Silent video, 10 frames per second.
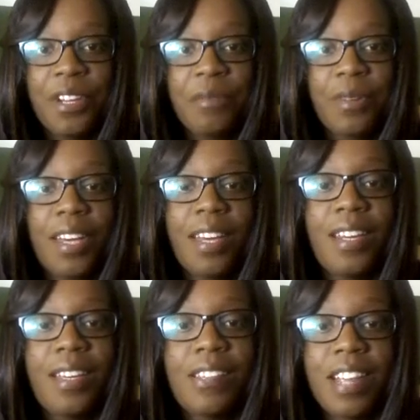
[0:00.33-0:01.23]

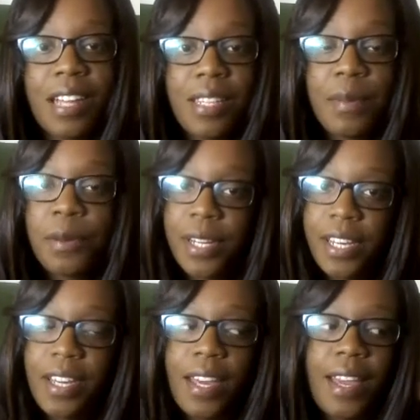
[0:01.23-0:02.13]
everyone, it's Shantae
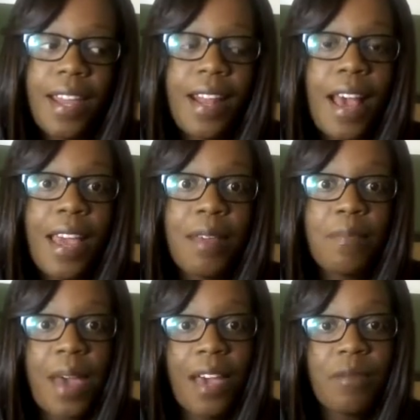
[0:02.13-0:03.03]
Maria and I'm
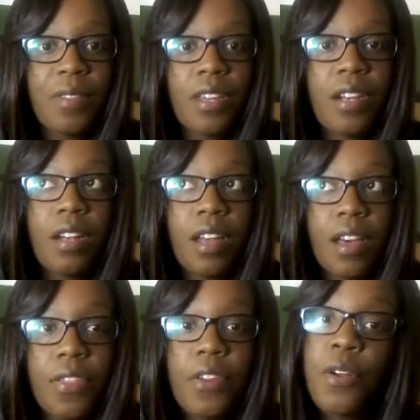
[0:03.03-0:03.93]
back with
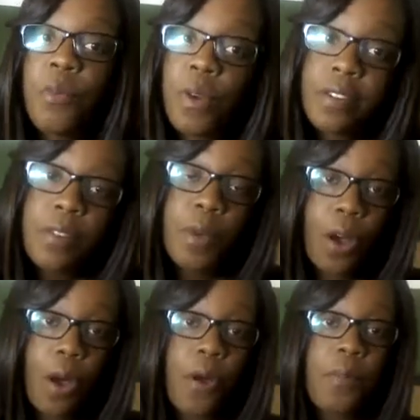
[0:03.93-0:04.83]
another work from
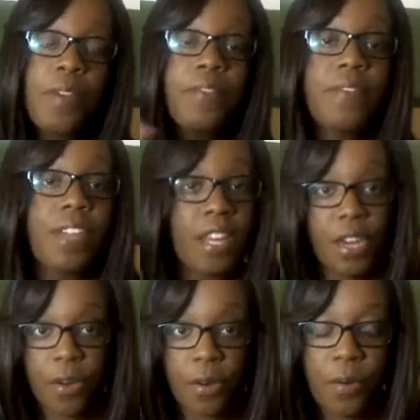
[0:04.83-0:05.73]
home
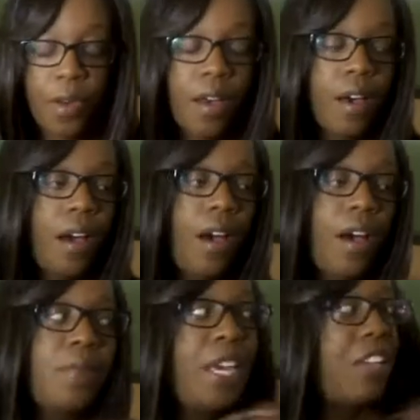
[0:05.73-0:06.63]
video.
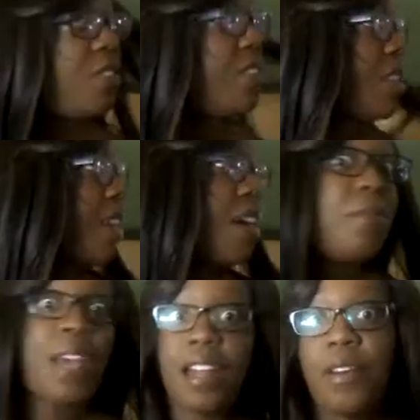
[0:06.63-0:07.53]
As you can see,
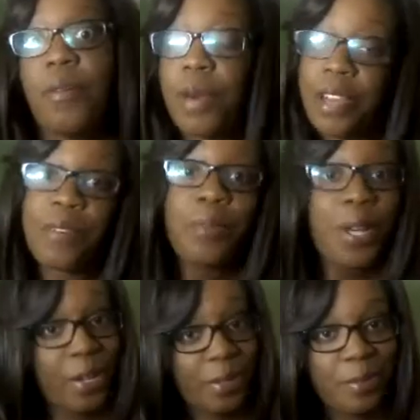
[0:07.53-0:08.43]
I'm kind of away from
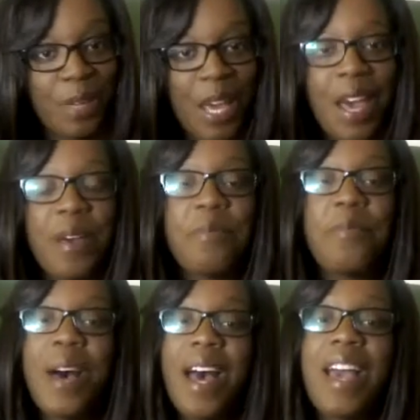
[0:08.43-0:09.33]
home,
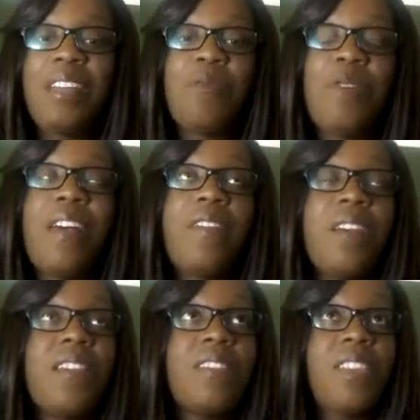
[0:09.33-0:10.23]
but with
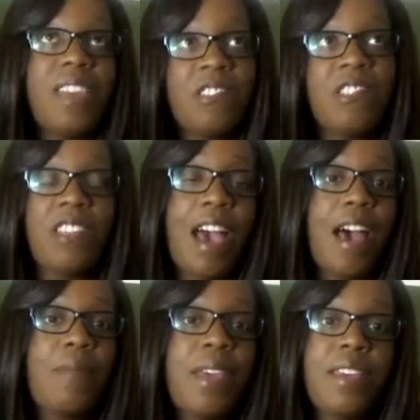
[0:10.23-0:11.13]
this
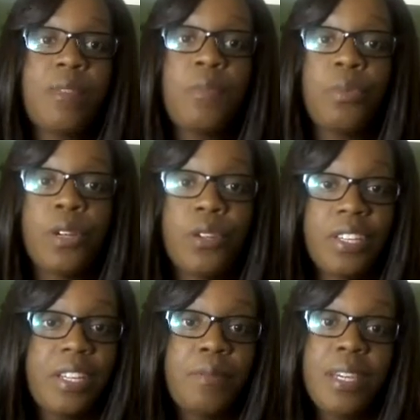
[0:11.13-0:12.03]
job is
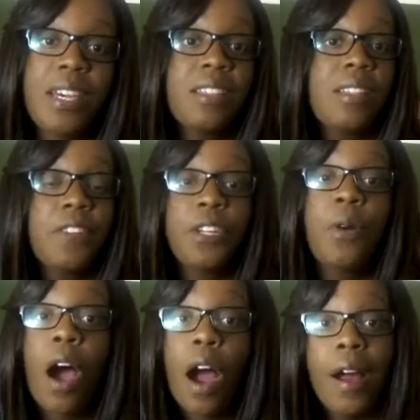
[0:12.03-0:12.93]
brilliant because if
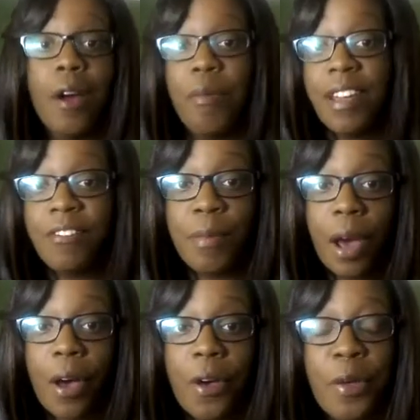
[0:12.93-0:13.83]
you are away from
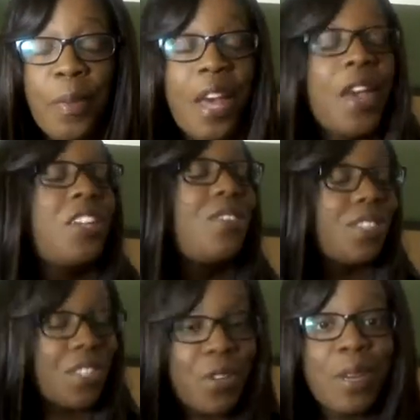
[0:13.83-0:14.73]
home, you
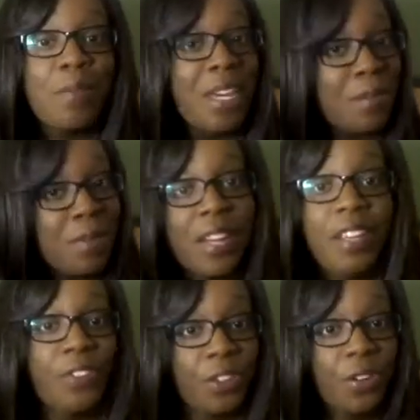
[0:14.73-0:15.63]
still can make
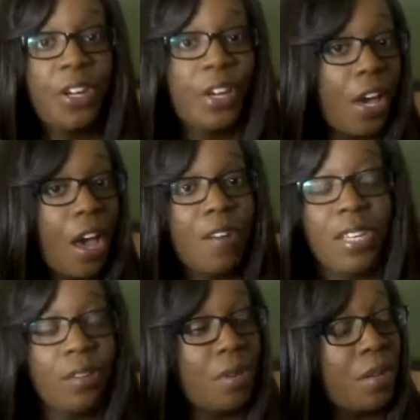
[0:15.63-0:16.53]
money if you're on the go
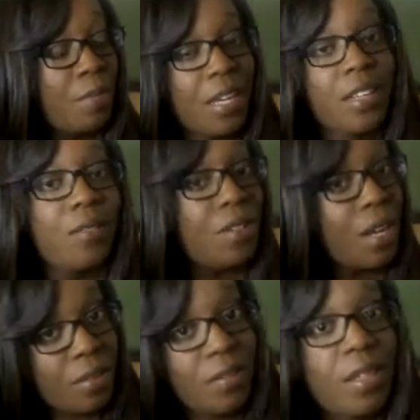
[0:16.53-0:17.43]
and you want to make, a